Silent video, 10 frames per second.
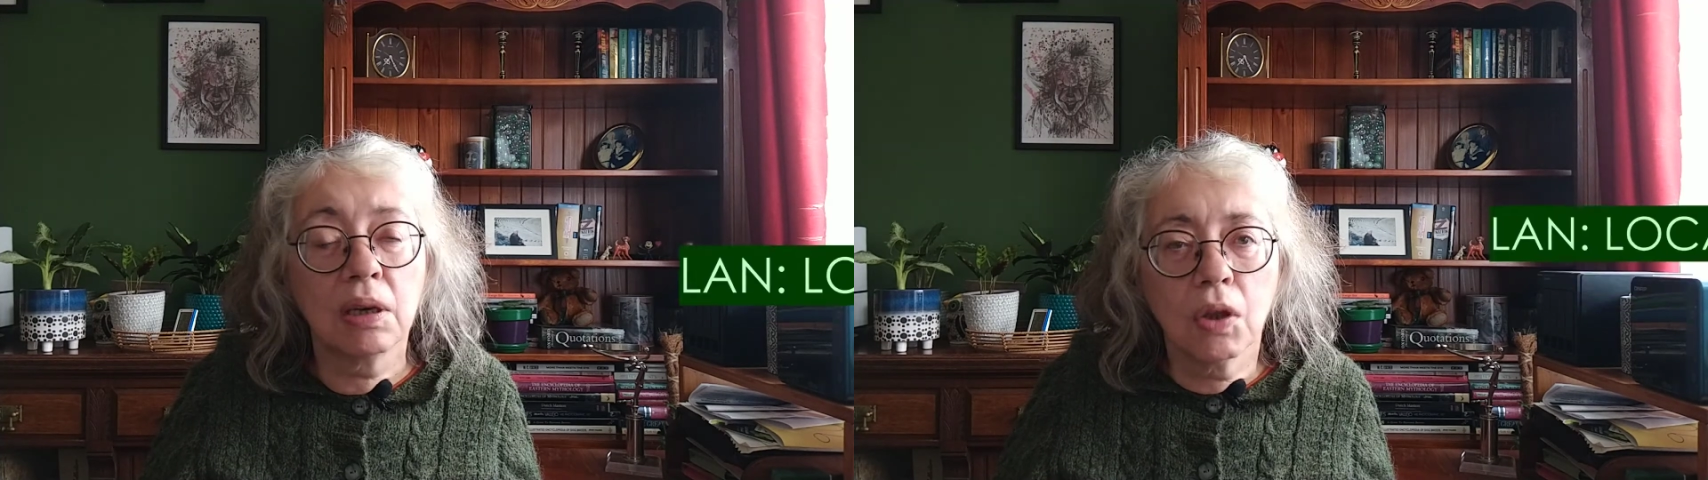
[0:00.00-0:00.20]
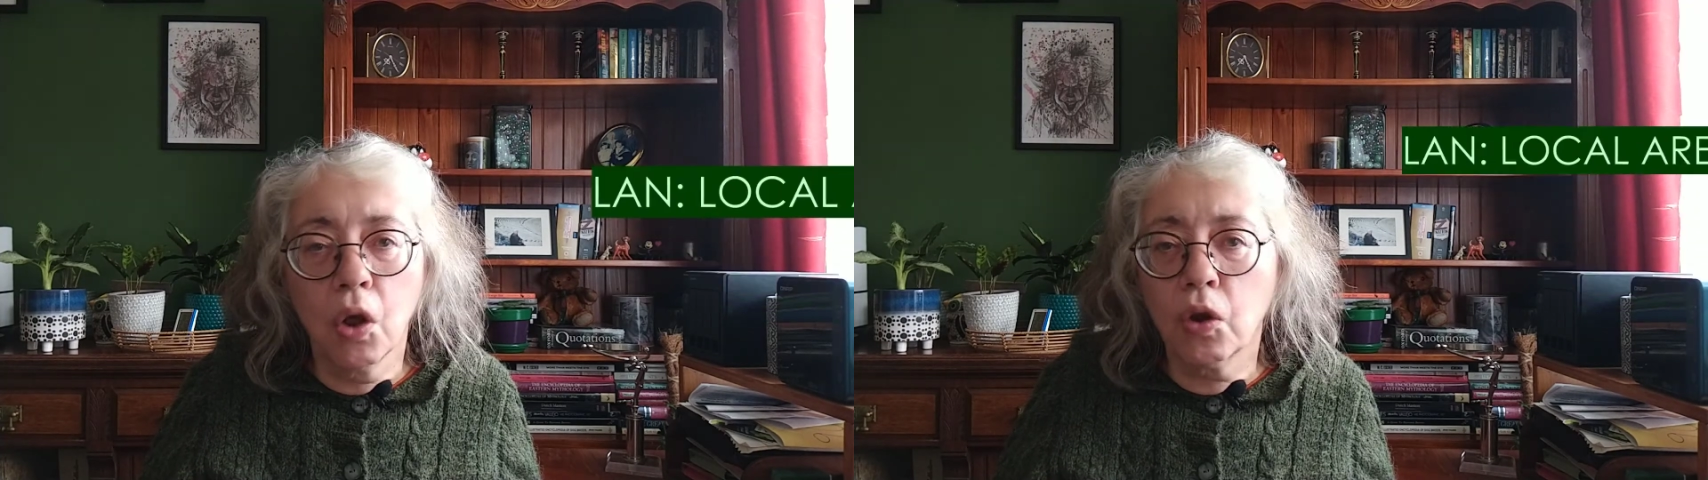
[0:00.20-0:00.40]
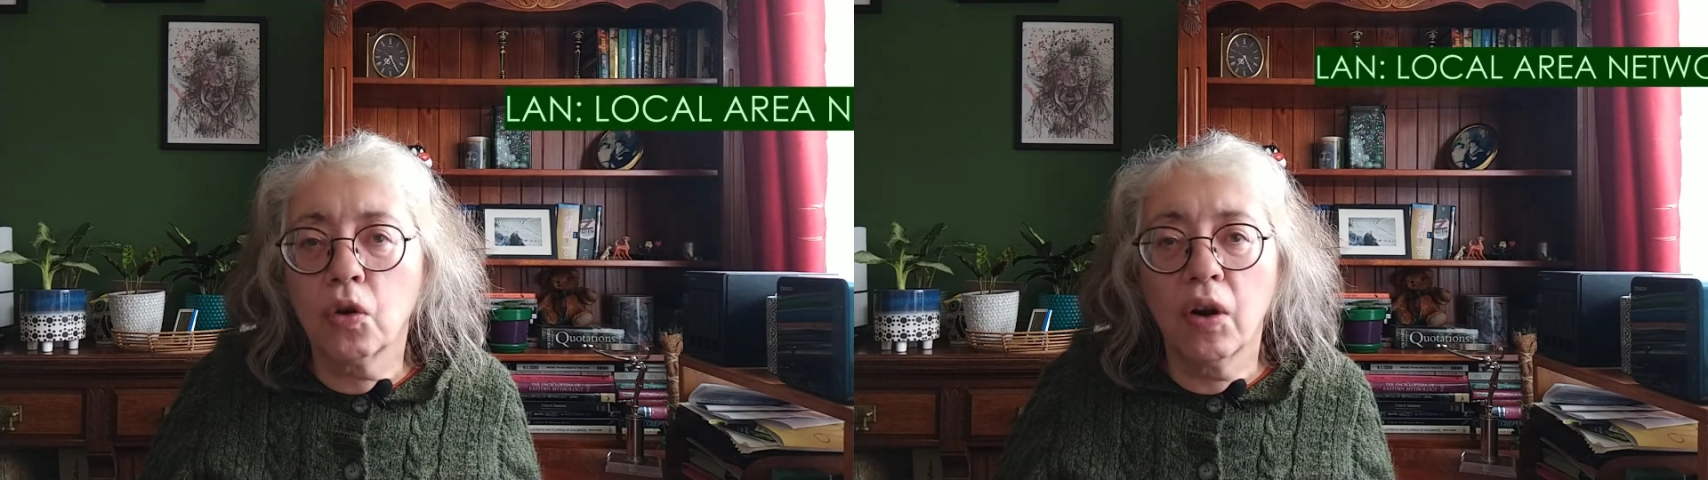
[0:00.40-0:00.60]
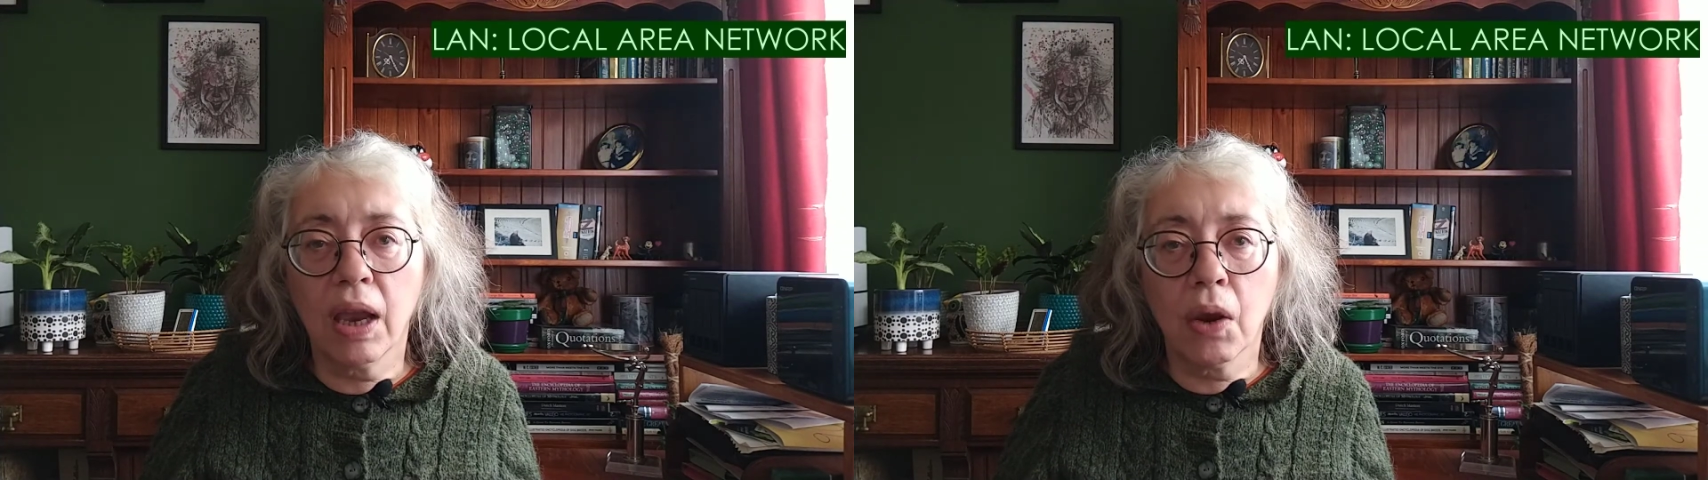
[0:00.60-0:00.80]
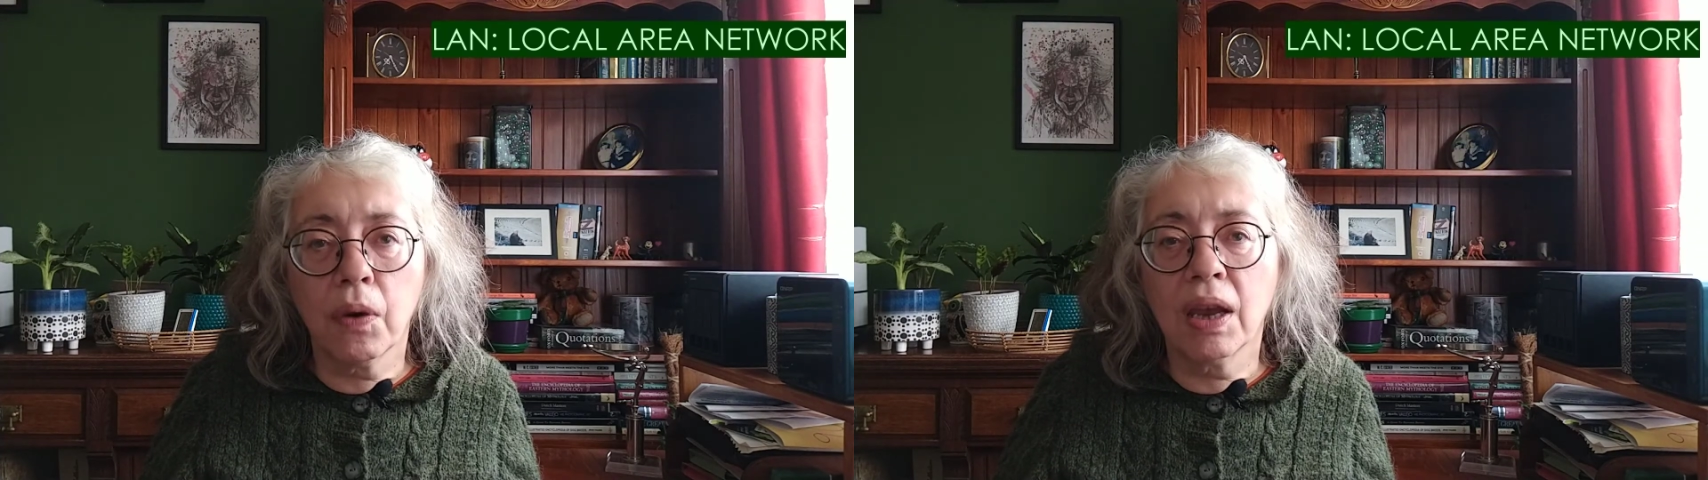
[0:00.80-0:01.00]
local
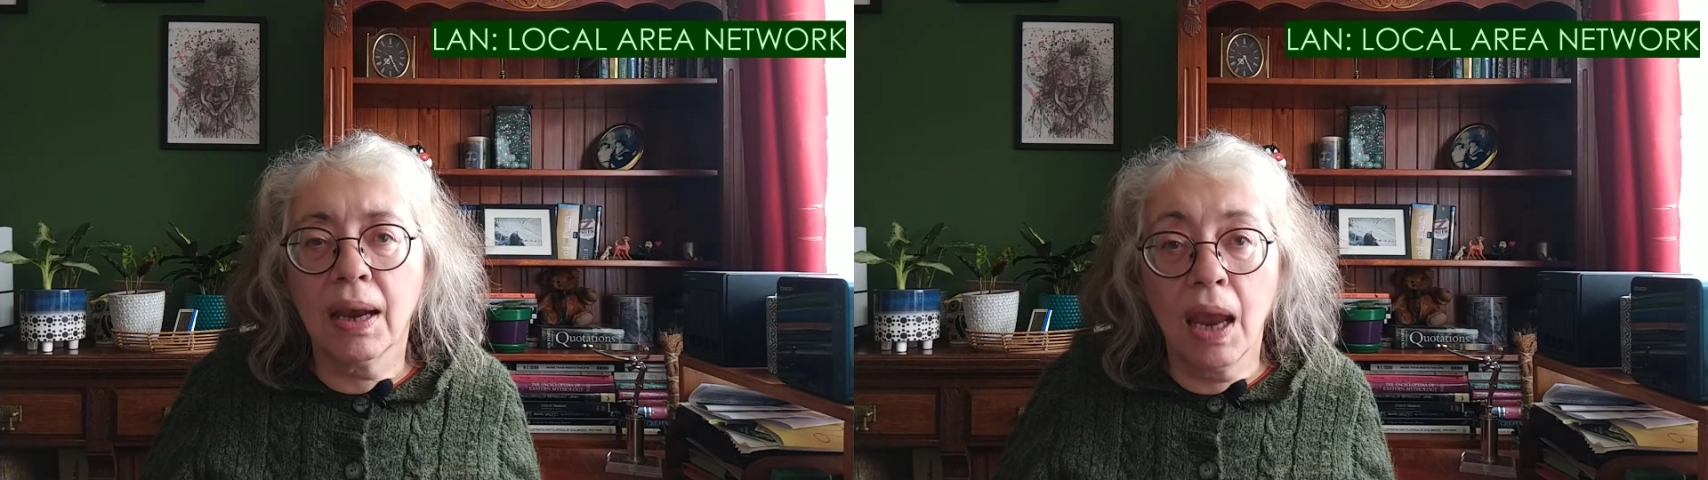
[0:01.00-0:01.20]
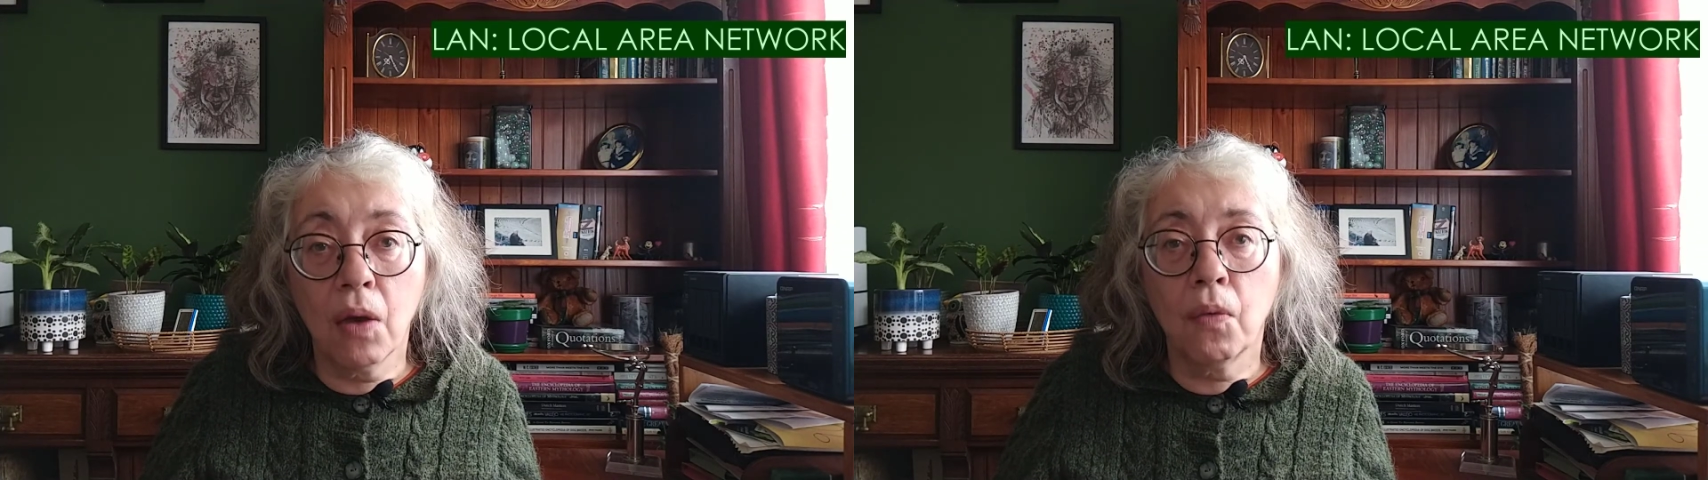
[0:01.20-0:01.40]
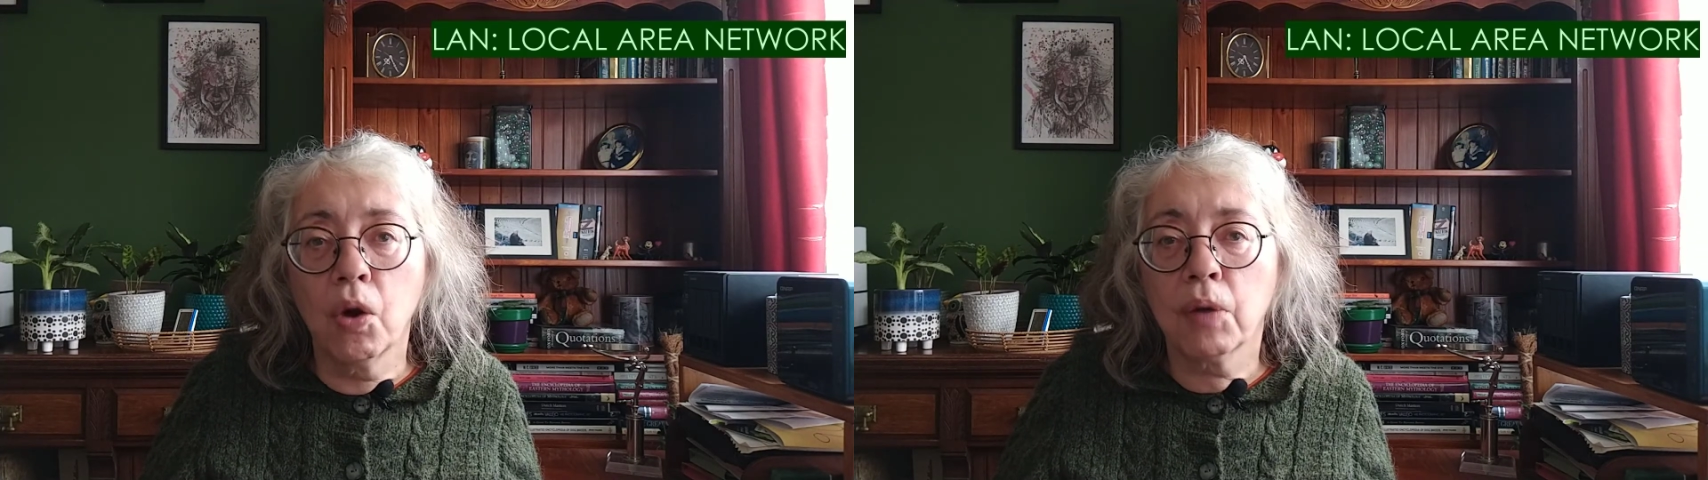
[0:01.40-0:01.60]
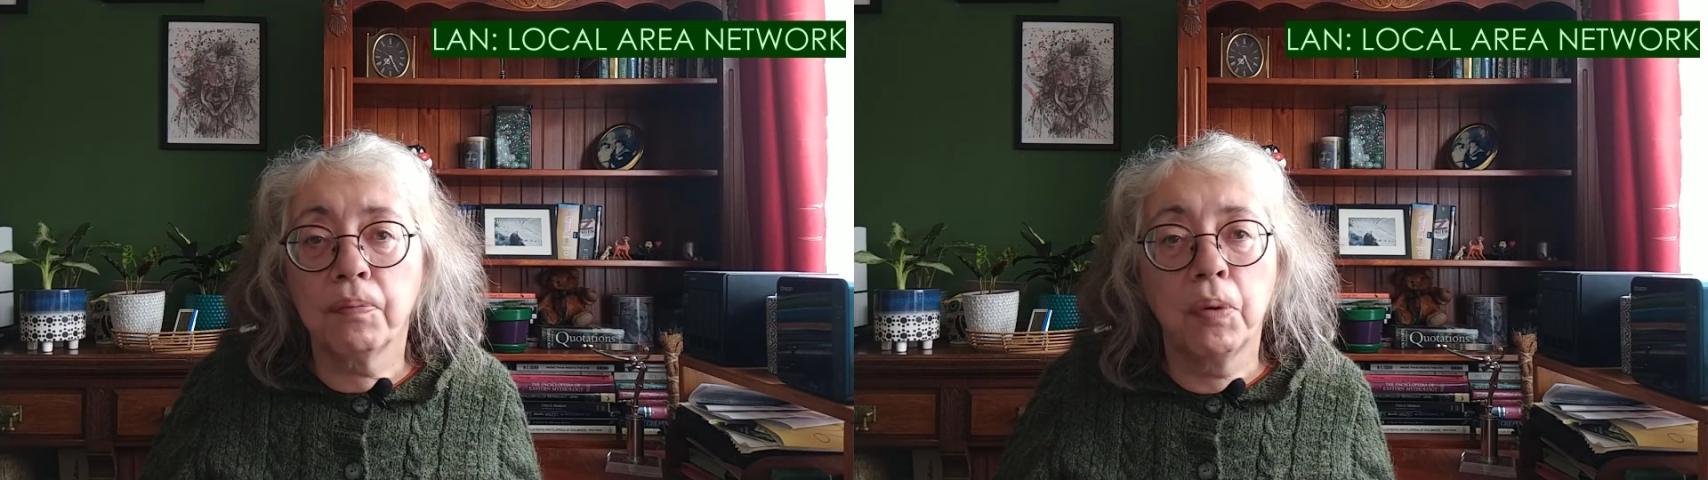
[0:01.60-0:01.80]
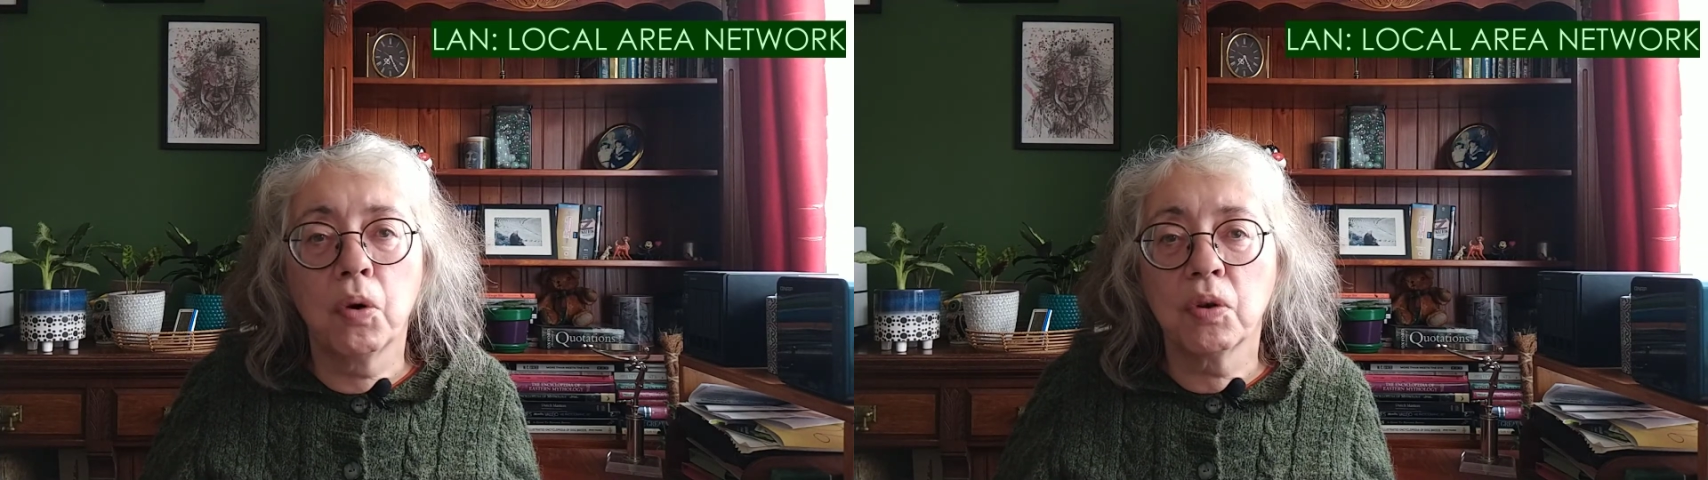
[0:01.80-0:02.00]
area
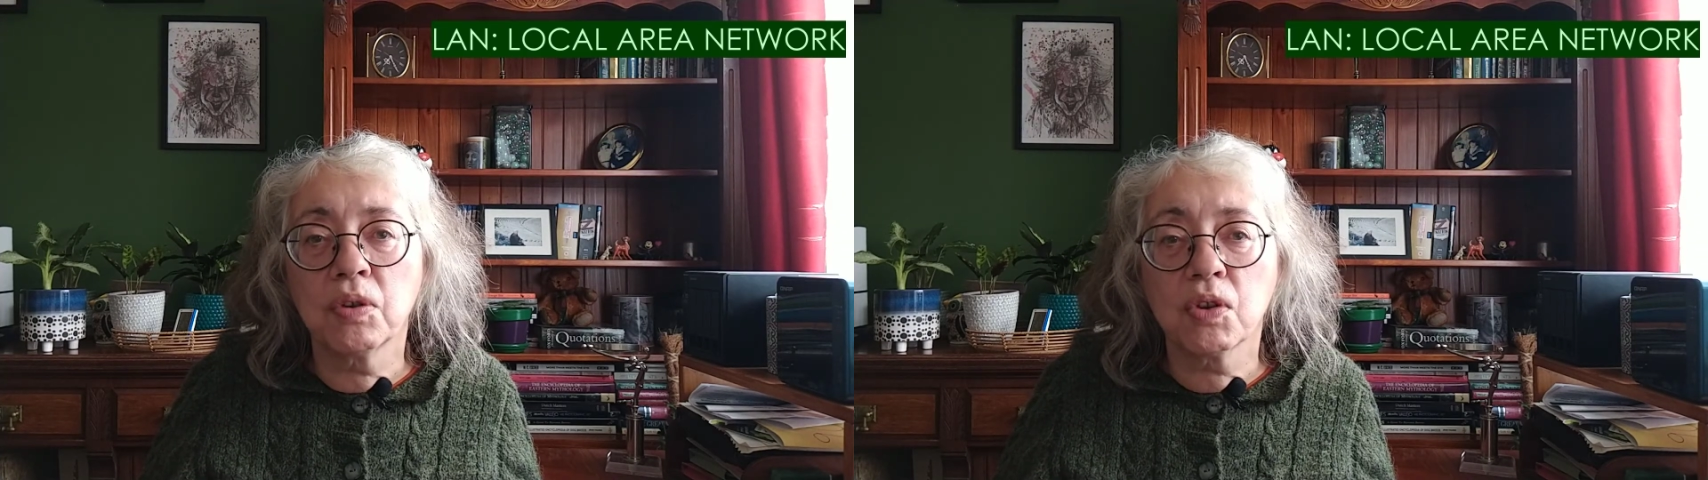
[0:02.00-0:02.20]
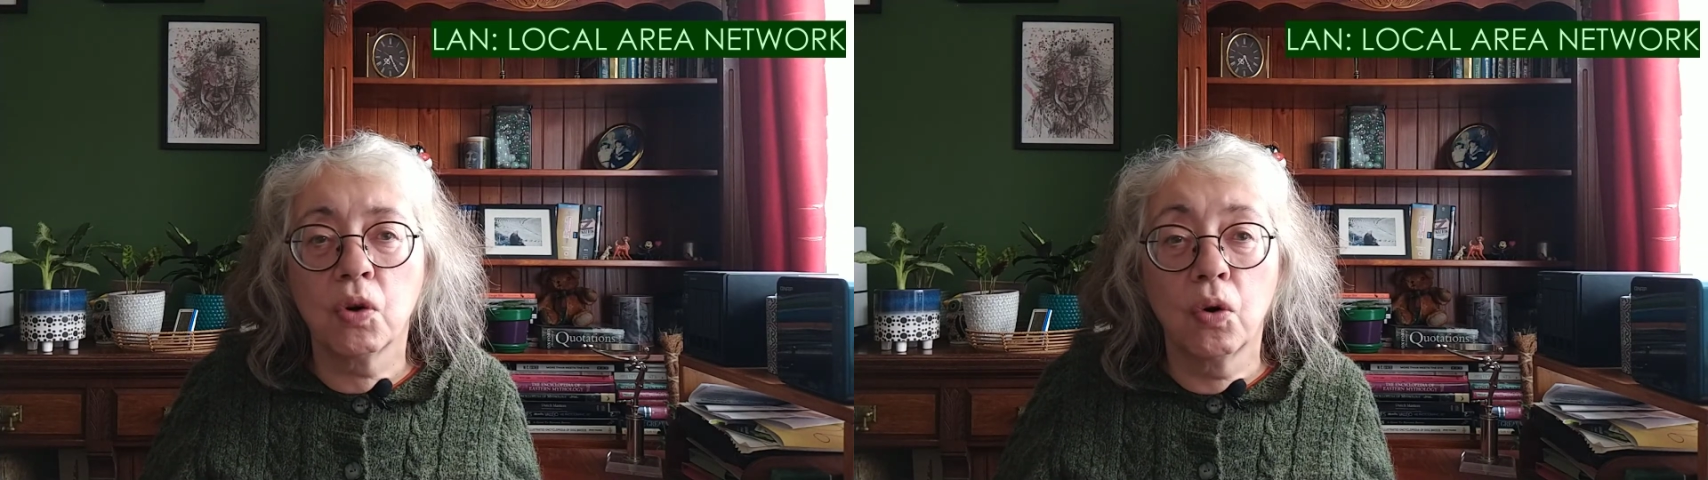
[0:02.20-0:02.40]
network ports,